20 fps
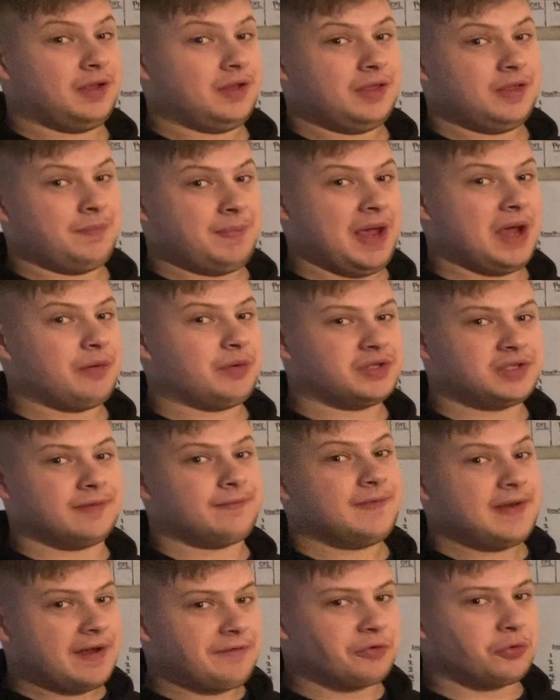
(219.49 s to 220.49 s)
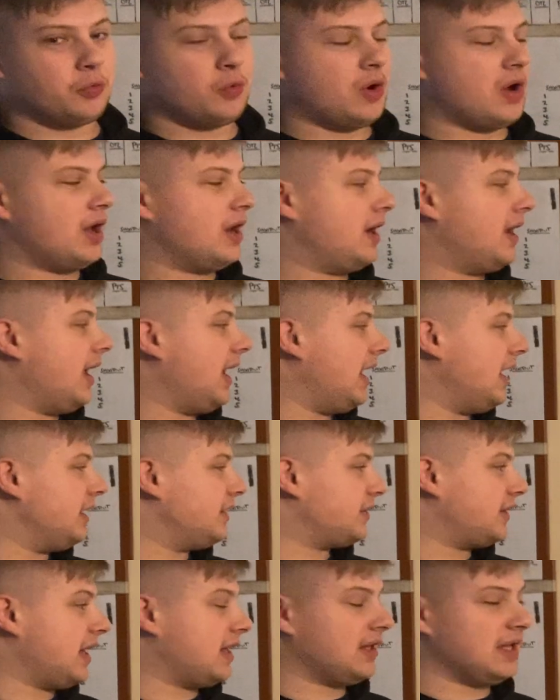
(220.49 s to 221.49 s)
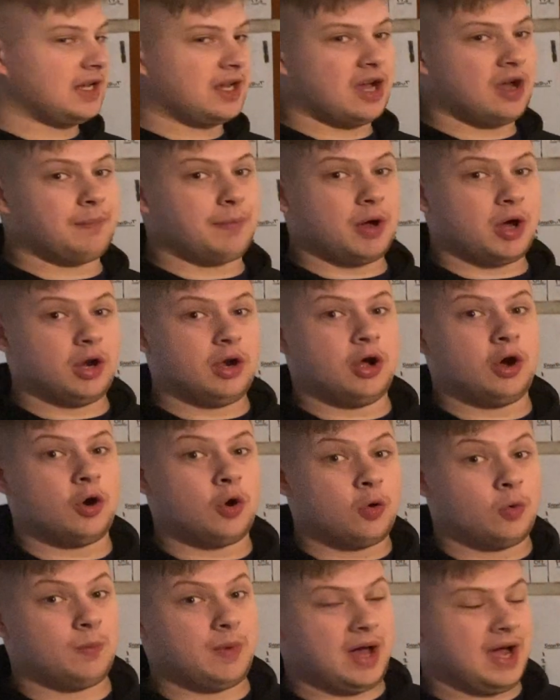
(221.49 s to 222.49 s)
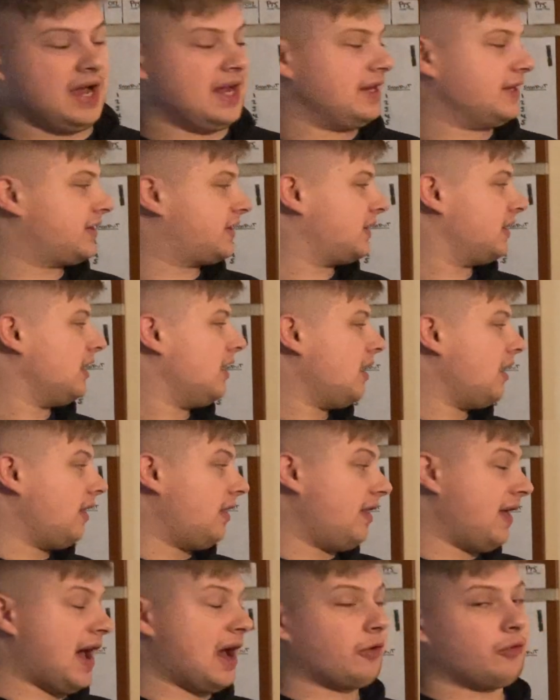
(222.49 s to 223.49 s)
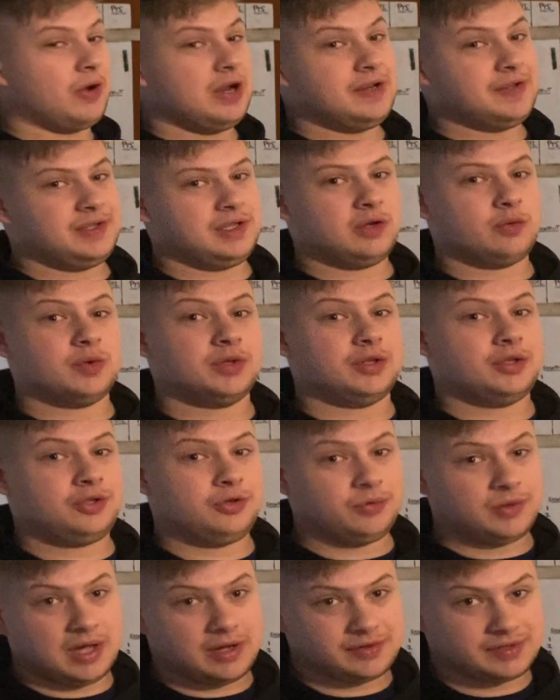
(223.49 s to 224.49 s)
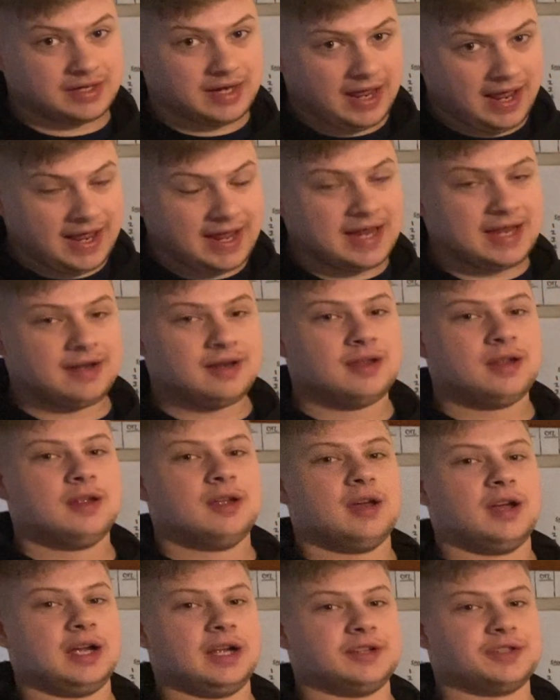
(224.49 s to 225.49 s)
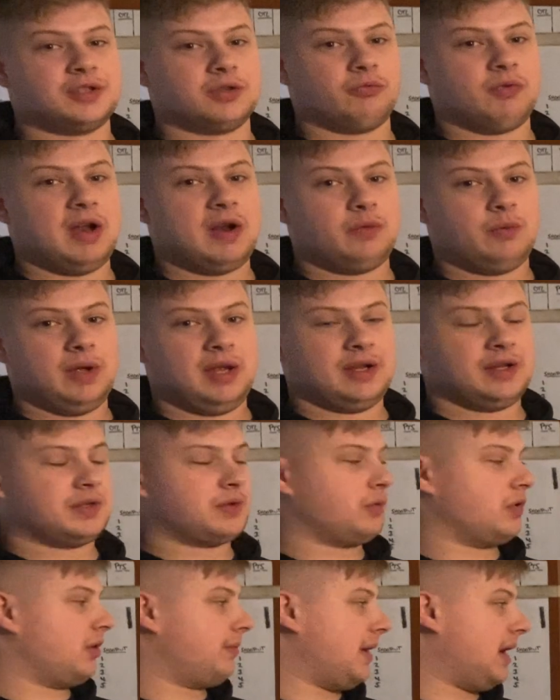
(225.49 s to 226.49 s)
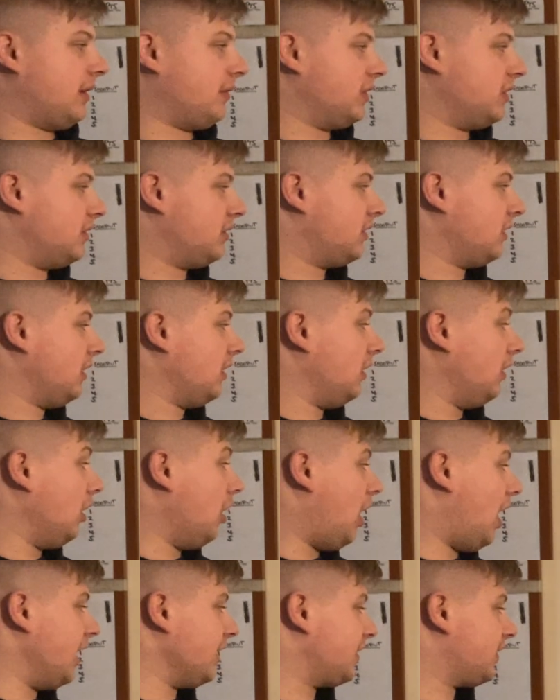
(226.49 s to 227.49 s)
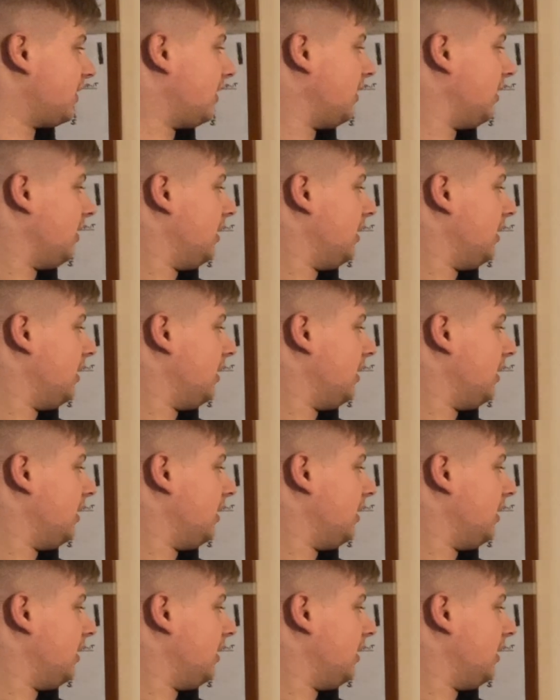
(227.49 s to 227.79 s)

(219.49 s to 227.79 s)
the Penguins have never won a Stanley Cup on home ice. That raising was in 2008 against the Red Wings, where the Penguins lost.